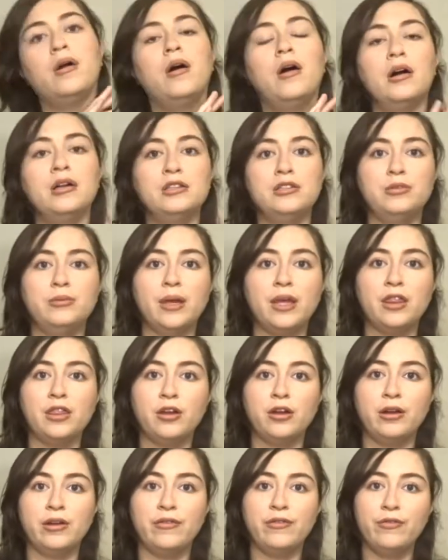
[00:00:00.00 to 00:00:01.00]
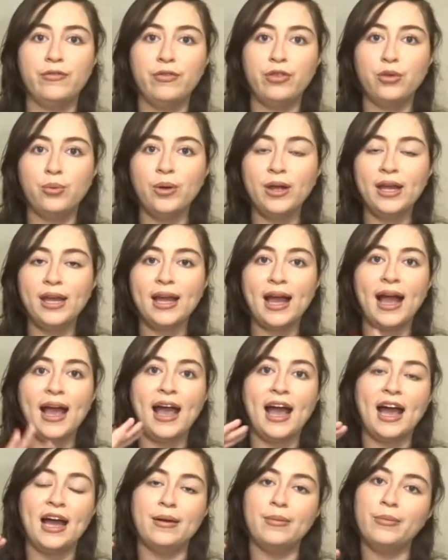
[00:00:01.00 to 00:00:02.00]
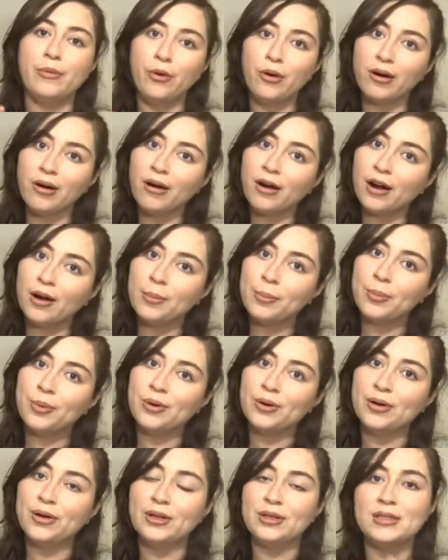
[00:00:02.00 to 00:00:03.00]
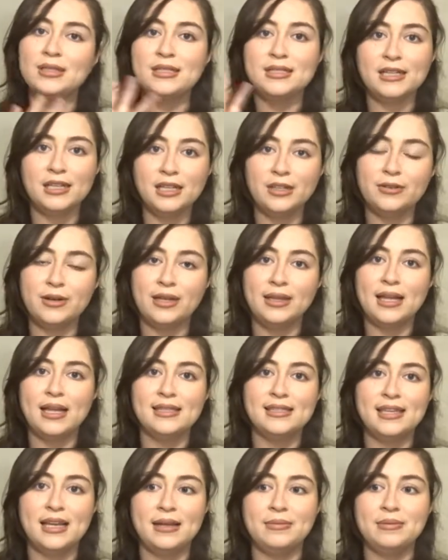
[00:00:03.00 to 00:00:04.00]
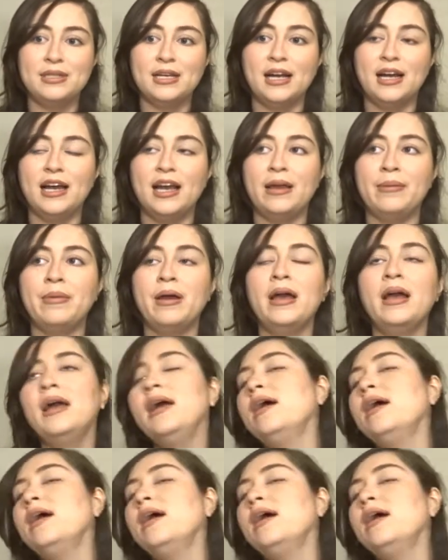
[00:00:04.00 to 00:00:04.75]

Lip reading: On to week 33, I had more heartburn, still around that same time.